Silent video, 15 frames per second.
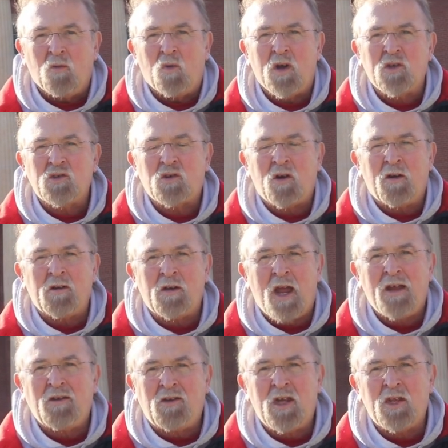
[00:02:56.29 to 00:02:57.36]
was our
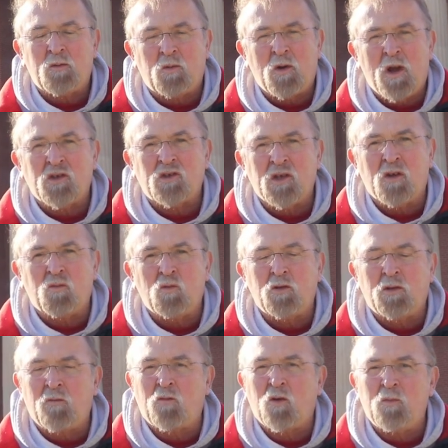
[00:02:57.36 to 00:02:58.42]
19th president,
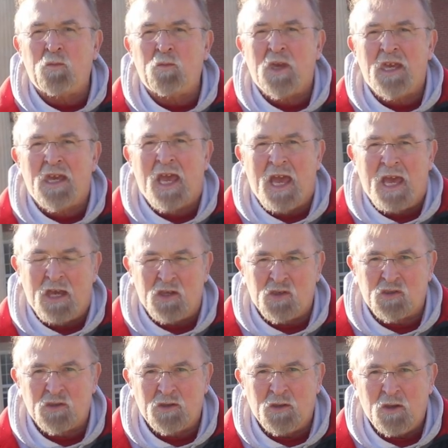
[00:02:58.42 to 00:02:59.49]
Rutherford B.
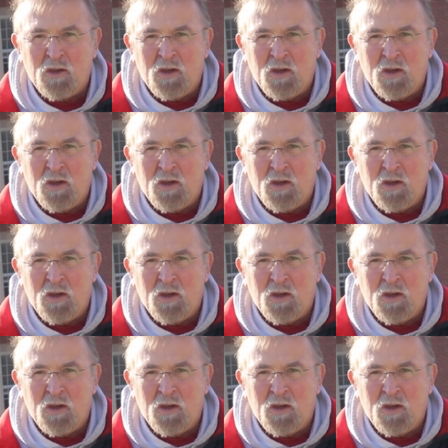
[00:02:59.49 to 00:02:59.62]
Hayes.